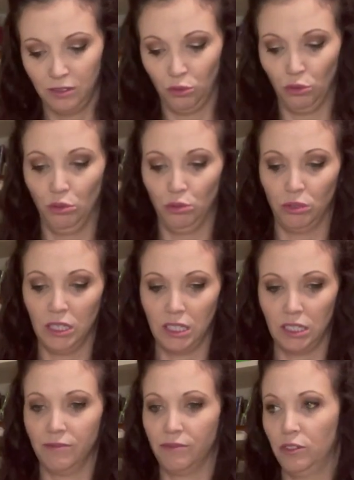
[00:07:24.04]
Ooh, this
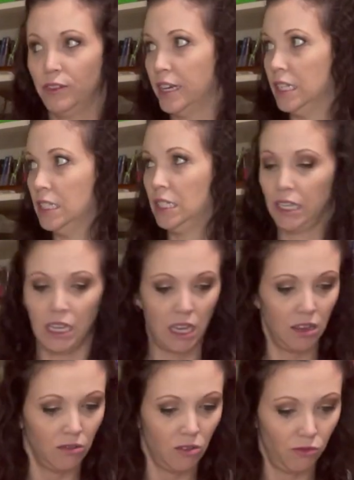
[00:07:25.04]
doesn't feel very
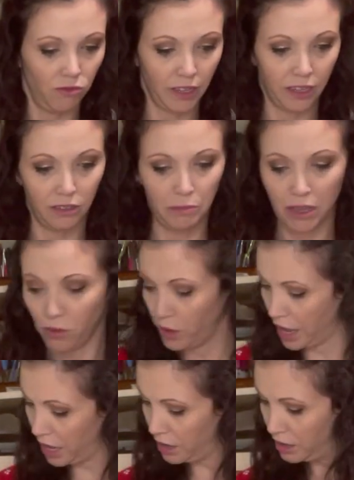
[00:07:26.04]
sticky. Hopefully it'll be
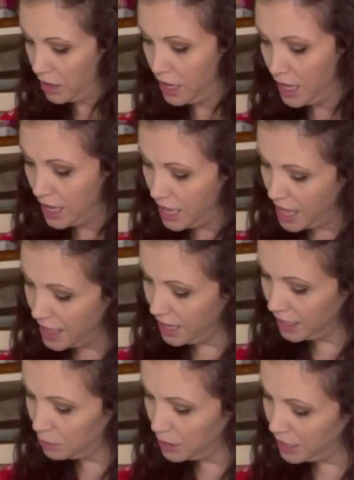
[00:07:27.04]
okay.
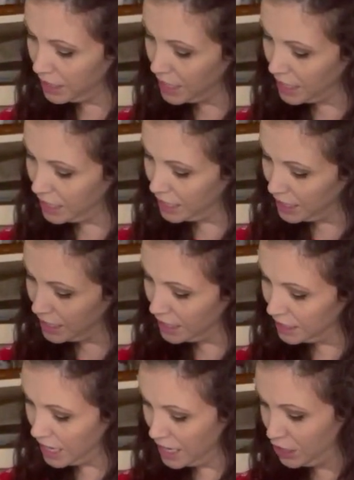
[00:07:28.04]
This one
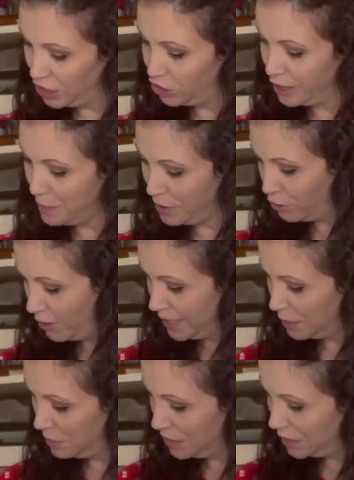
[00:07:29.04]
is a strip of
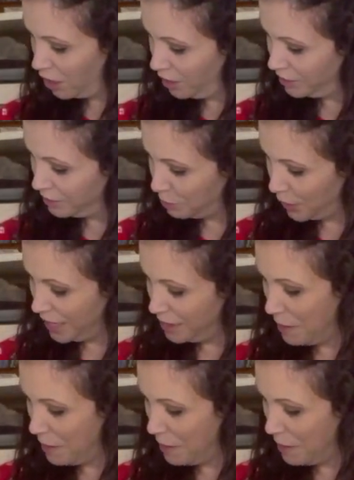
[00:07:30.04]
Christmas tartan printed